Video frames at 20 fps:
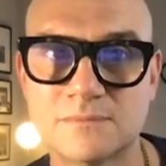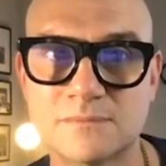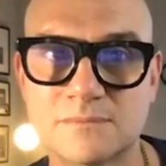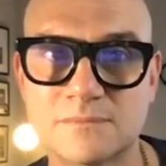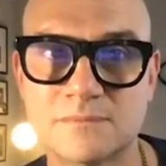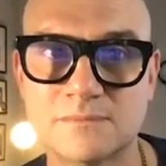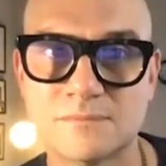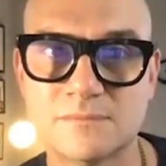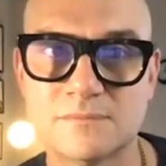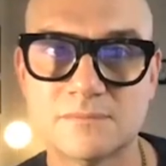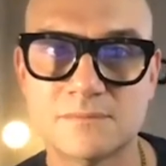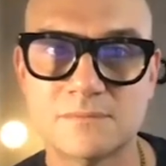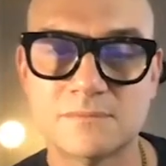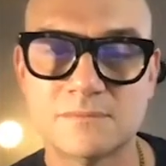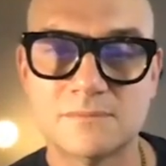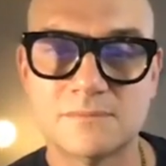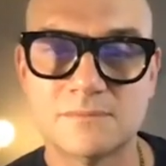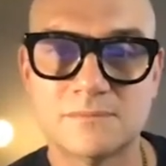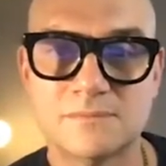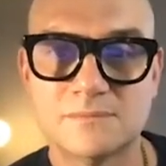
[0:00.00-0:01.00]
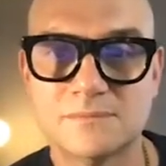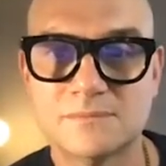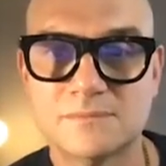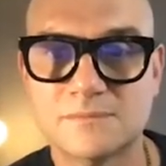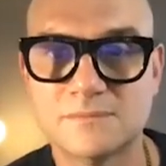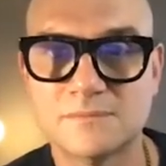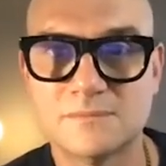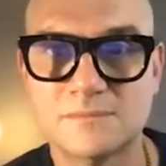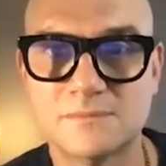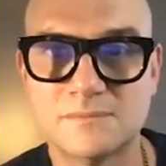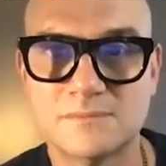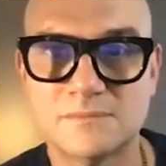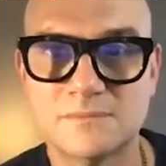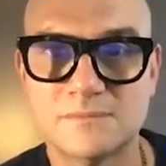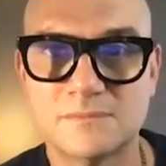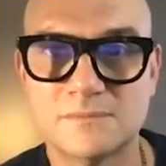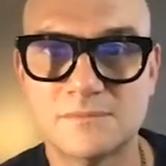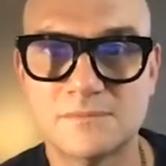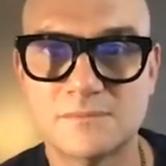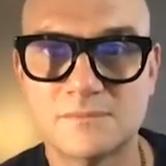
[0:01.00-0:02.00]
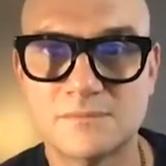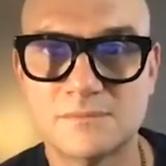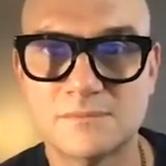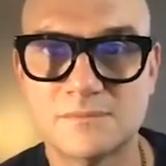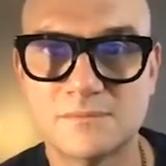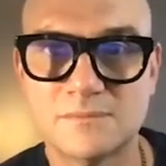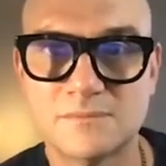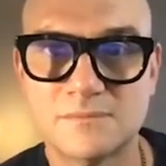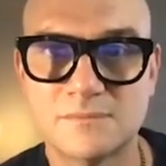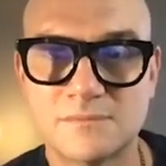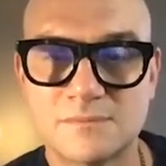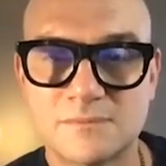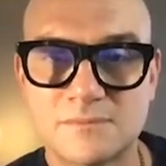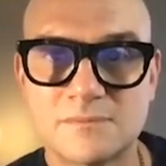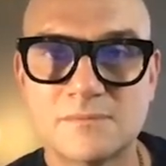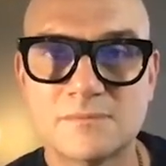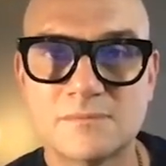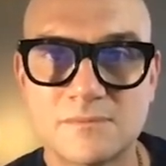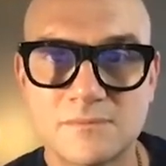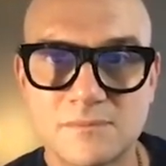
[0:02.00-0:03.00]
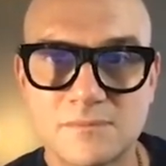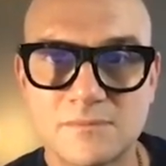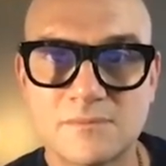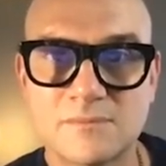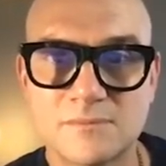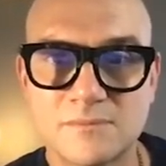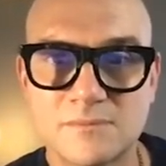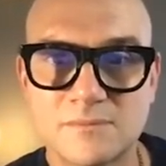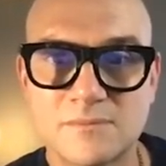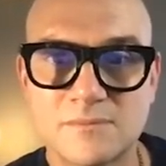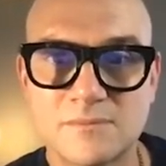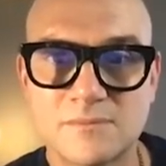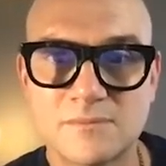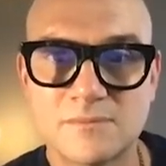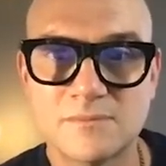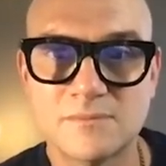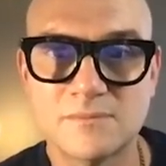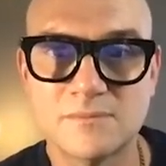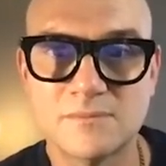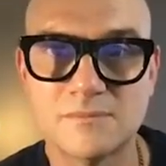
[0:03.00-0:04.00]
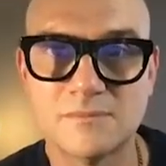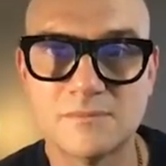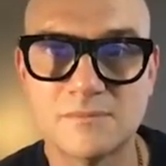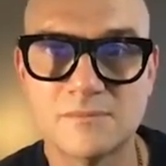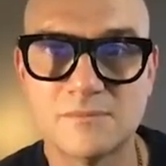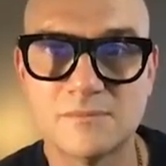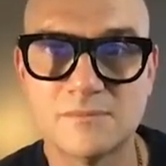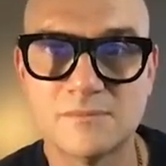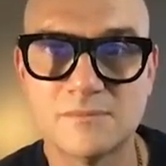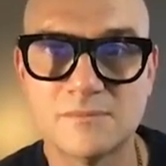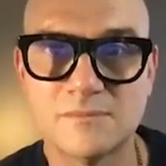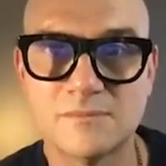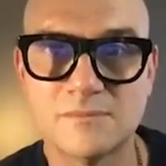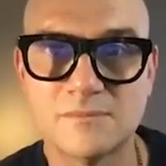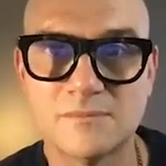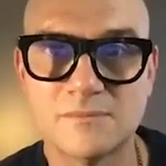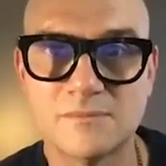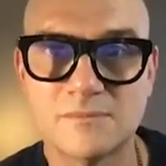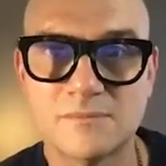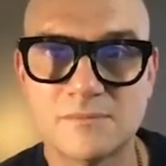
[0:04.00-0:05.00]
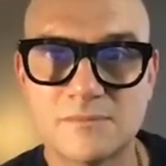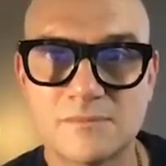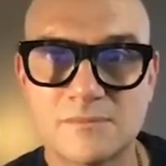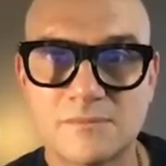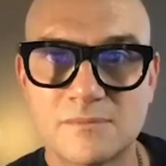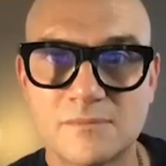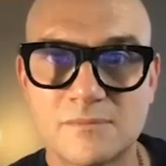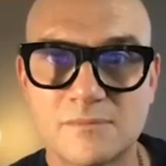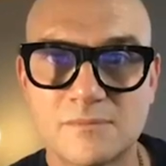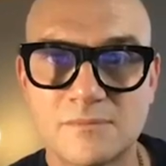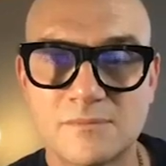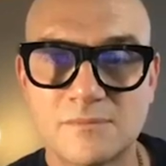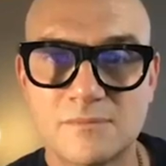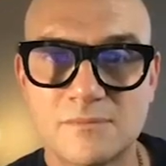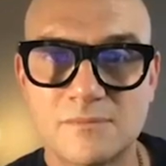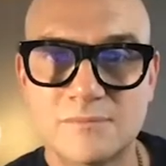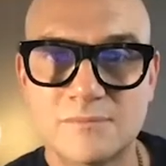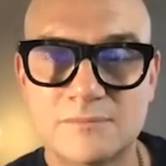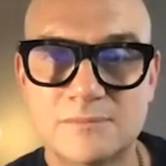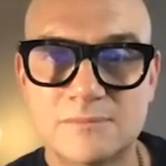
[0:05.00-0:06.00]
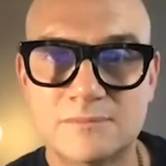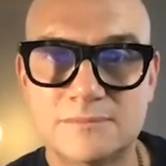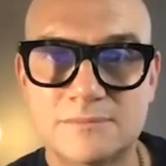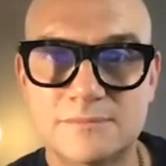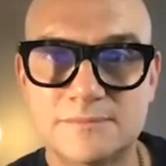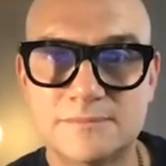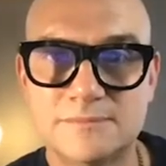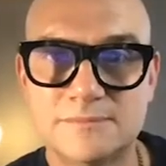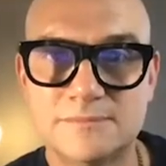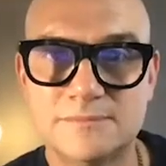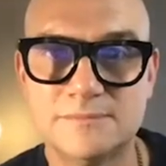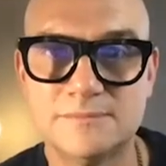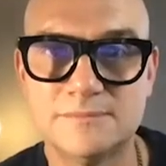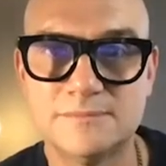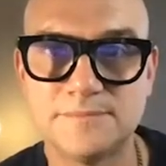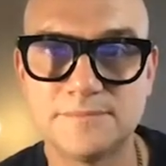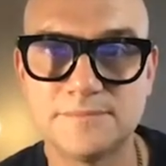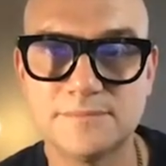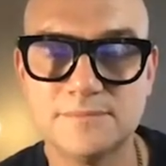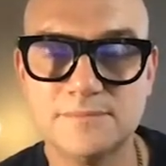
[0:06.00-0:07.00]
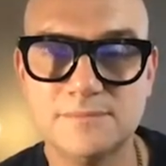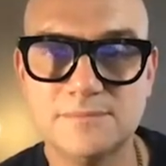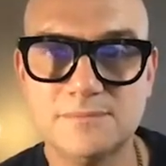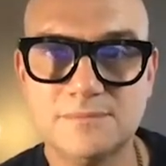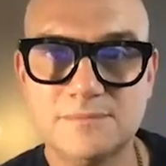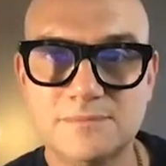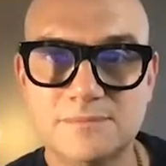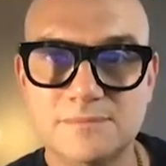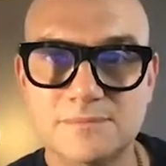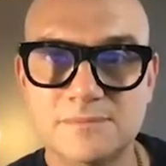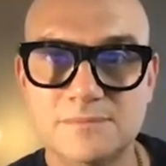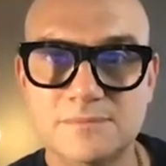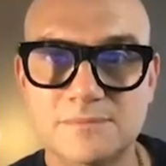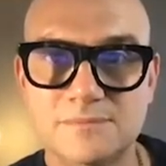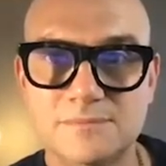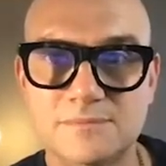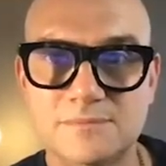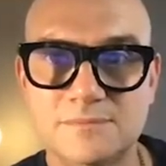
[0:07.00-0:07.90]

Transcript: The person shown says nothing.